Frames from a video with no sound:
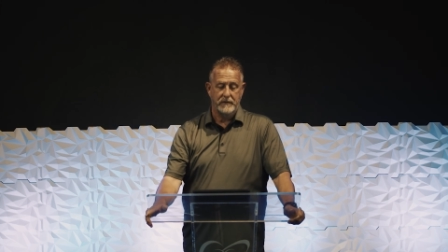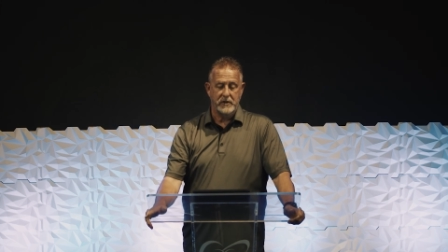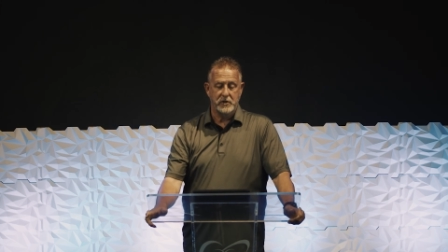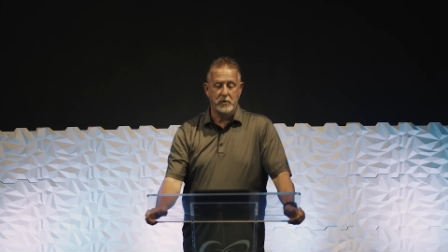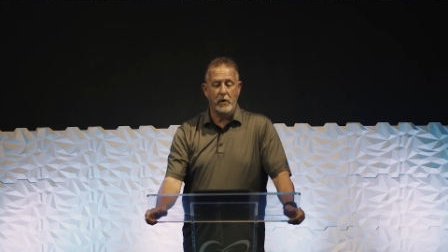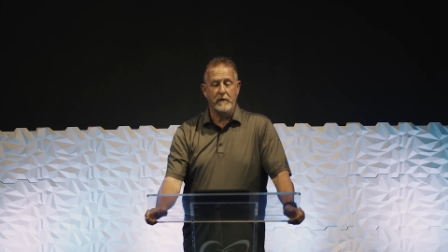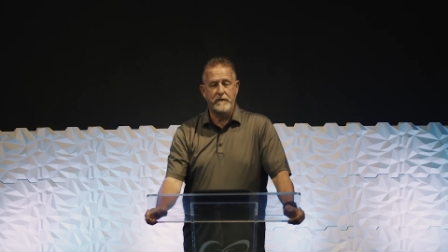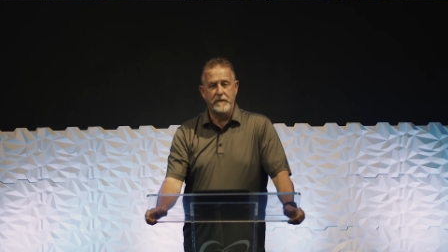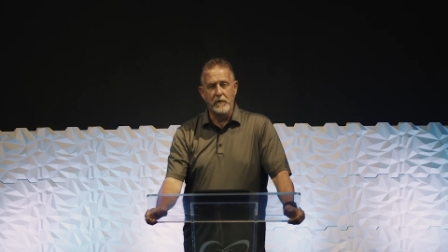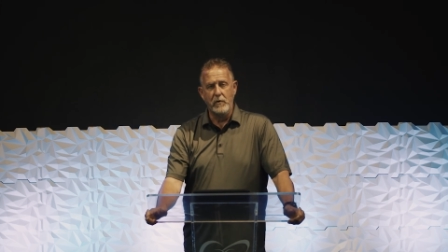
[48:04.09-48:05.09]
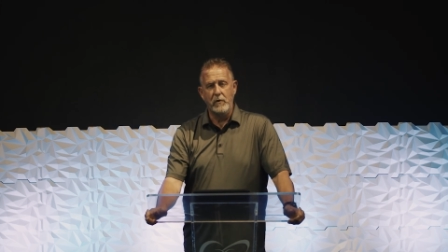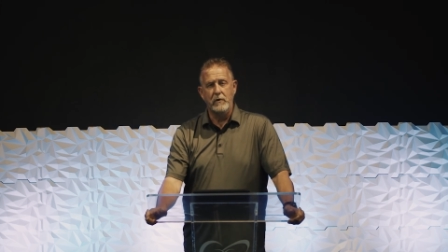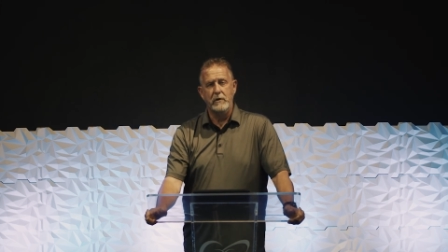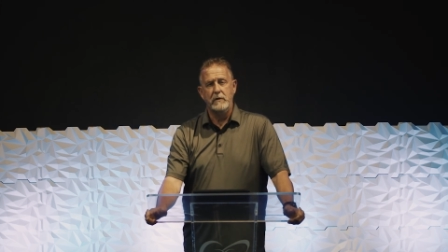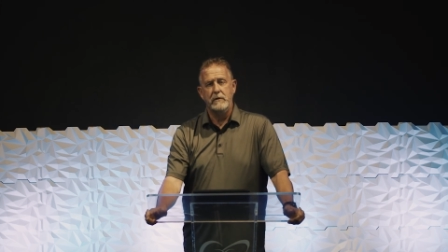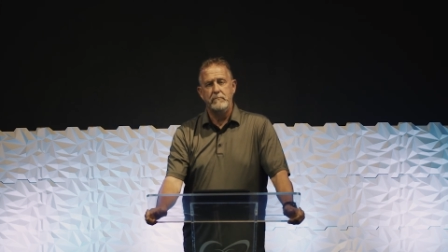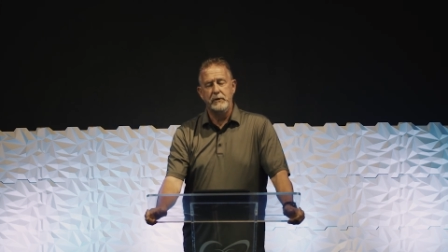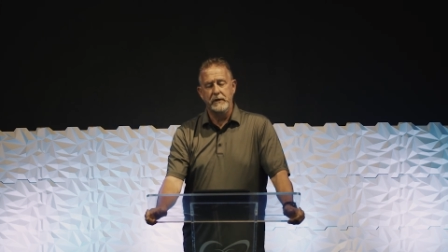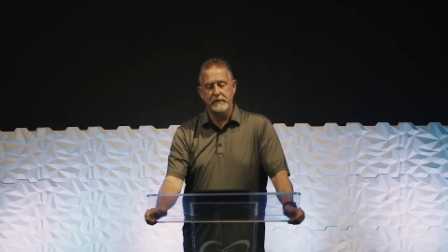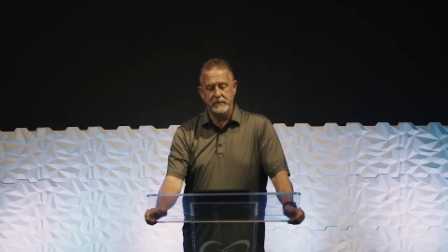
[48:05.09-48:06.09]
then you are a fool
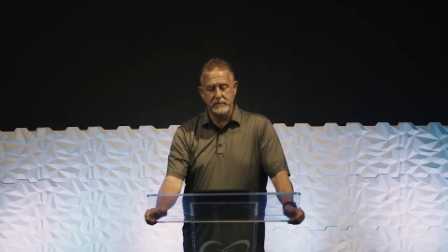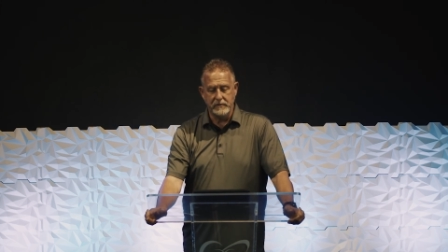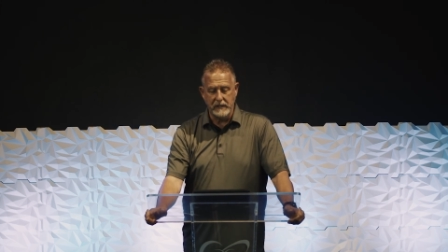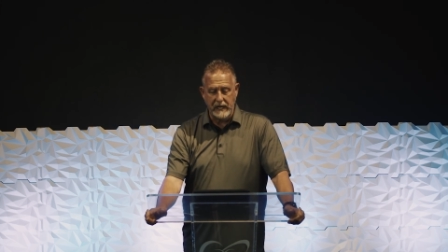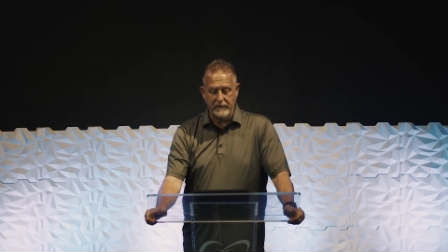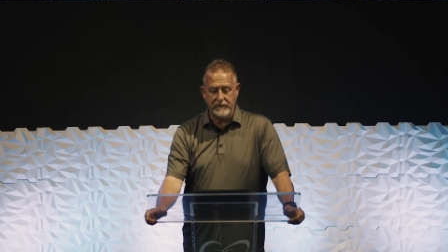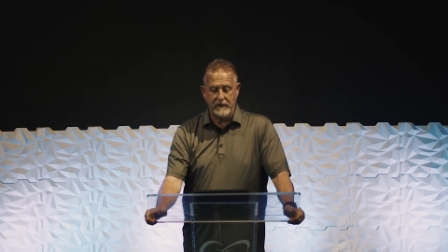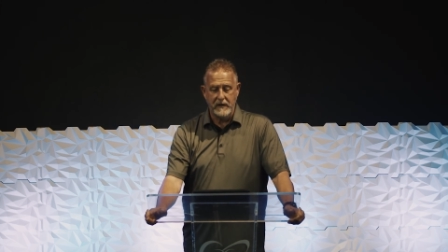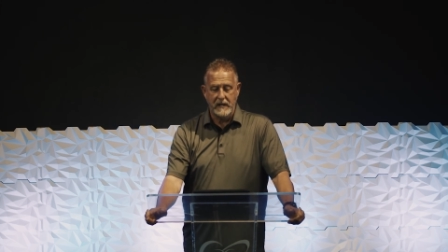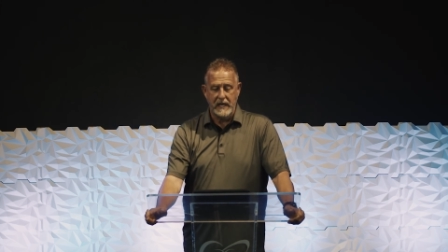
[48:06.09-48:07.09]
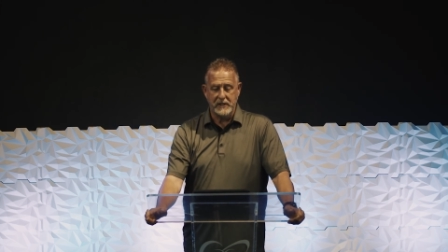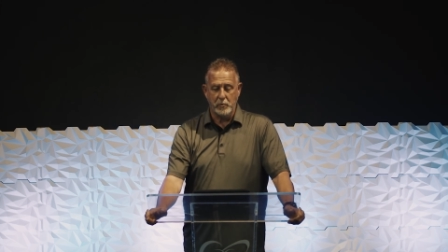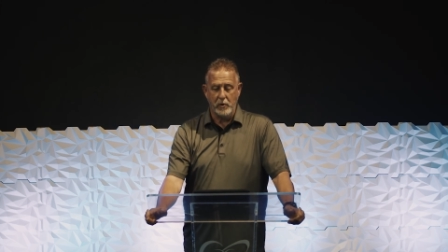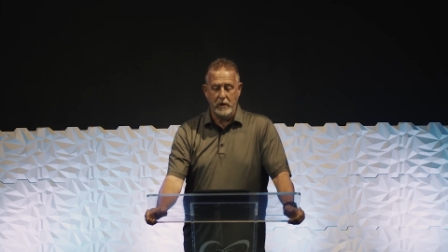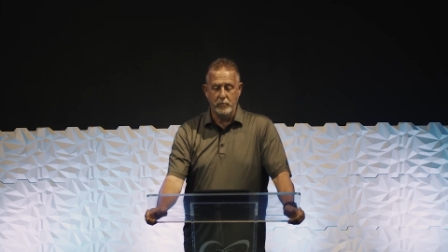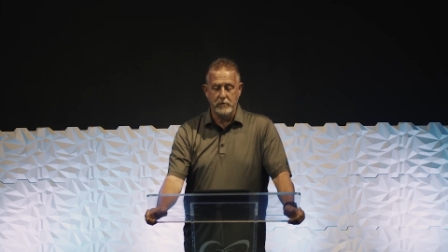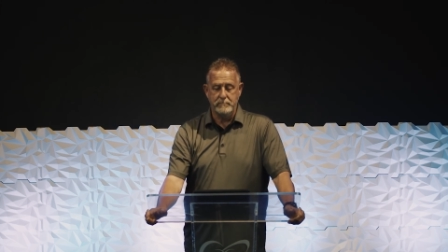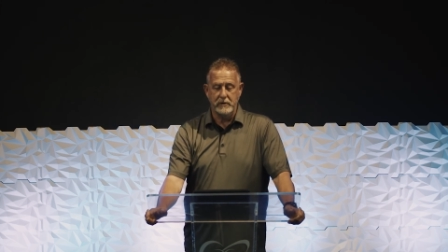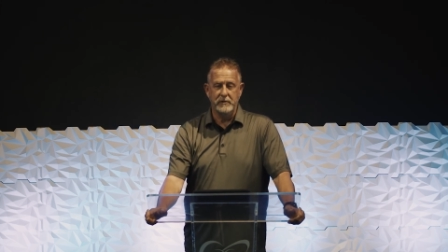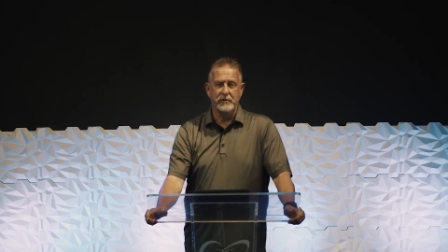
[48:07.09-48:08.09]
building your life as one would
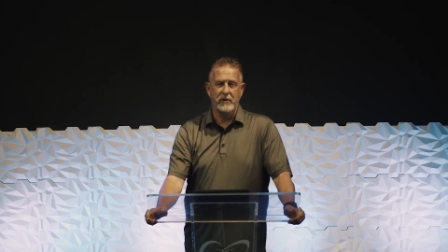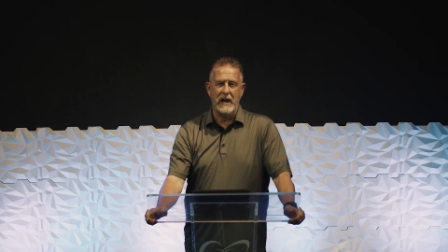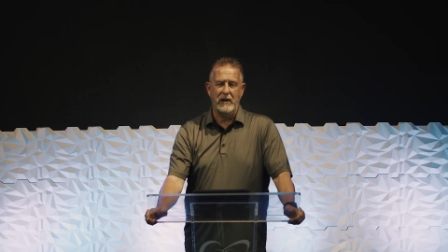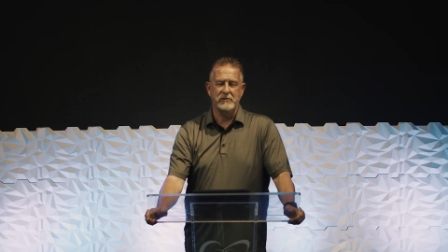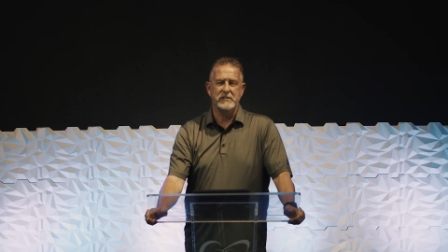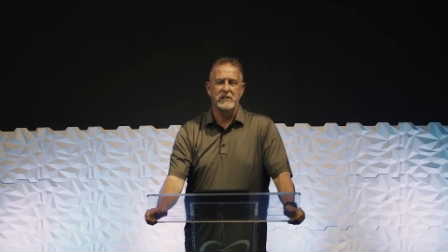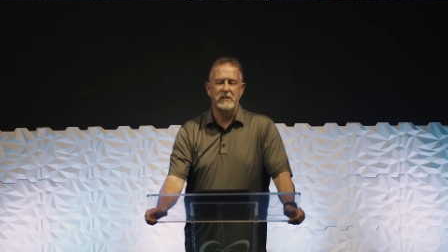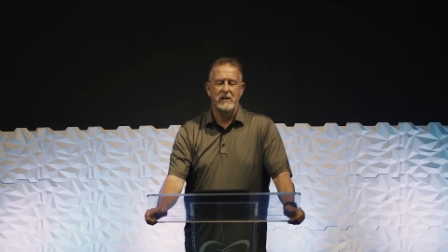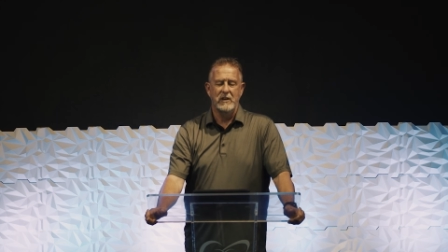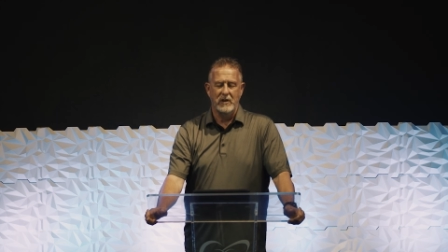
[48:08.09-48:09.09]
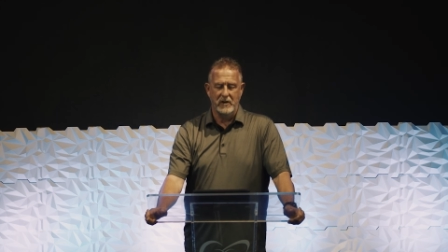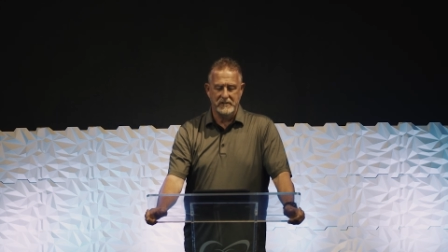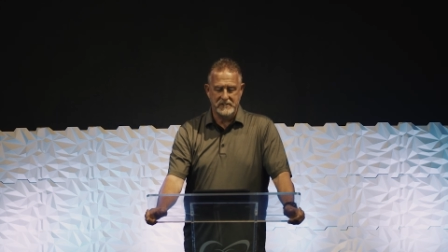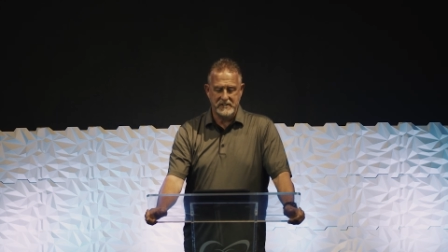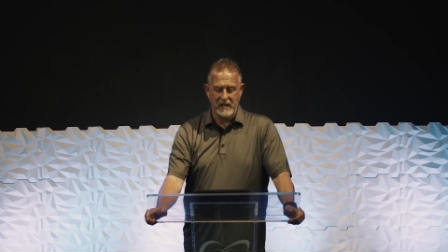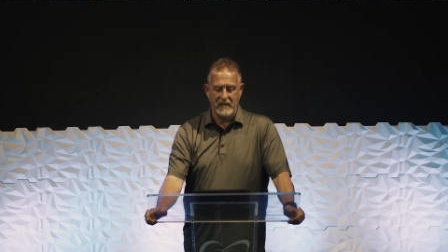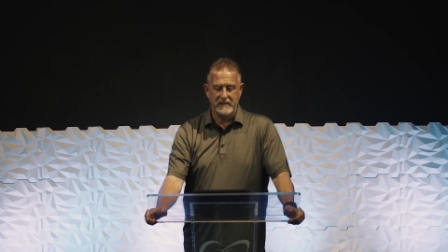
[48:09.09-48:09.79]
build their house on sand.